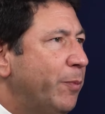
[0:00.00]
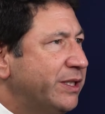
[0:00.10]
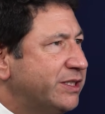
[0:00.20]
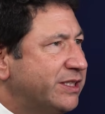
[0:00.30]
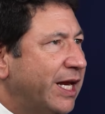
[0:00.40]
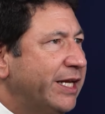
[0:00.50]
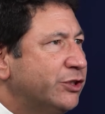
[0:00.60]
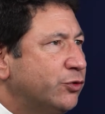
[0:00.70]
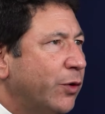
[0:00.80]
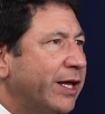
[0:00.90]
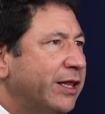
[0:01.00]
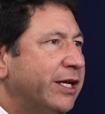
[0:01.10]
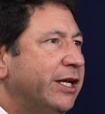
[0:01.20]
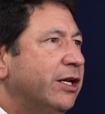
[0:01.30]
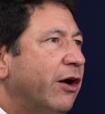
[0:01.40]
but steady
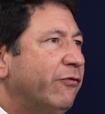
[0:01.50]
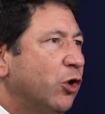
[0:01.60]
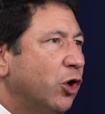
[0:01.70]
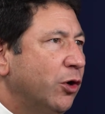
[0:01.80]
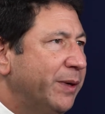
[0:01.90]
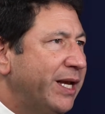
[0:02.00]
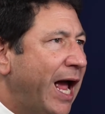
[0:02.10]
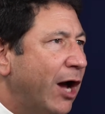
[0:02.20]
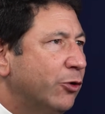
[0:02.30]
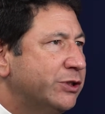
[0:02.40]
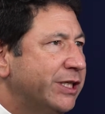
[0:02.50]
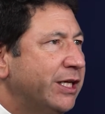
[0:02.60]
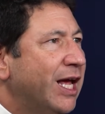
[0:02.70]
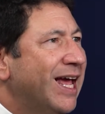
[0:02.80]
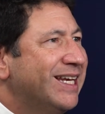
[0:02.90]
strengthening of urban
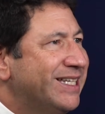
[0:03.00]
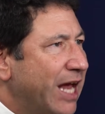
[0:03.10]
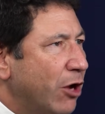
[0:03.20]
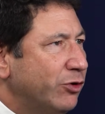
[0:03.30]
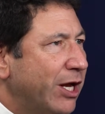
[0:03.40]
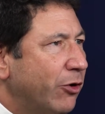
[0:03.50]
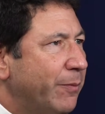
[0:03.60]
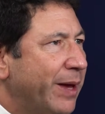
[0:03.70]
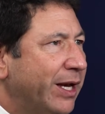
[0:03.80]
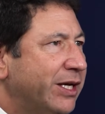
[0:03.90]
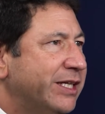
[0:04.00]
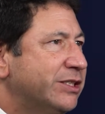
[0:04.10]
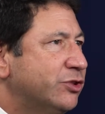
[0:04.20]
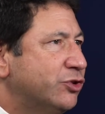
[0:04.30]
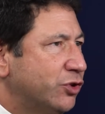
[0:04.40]
housing, downtown
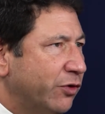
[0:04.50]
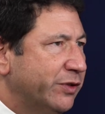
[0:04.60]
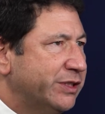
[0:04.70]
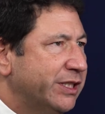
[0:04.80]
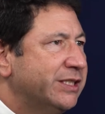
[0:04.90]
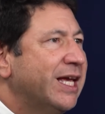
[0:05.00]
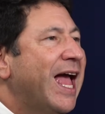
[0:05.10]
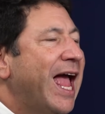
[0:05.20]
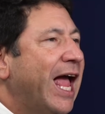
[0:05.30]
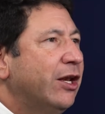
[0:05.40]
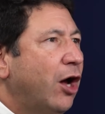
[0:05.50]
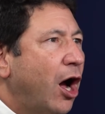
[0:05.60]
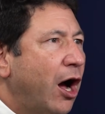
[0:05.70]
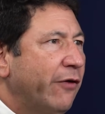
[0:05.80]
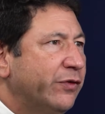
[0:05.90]
amenities and services, and
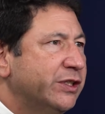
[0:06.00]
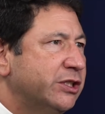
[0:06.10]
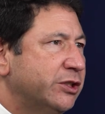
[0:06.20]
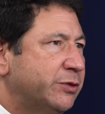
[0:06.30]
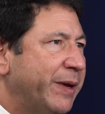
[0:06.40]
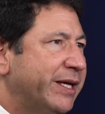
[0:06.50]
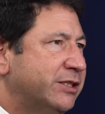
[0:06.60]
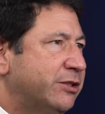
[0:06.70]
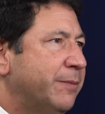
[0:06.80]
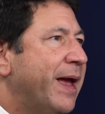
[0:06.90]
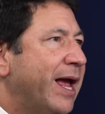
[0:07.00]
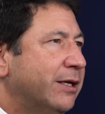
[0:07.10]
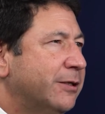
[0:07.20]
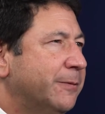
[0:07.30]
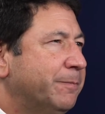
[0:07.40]
office space demand.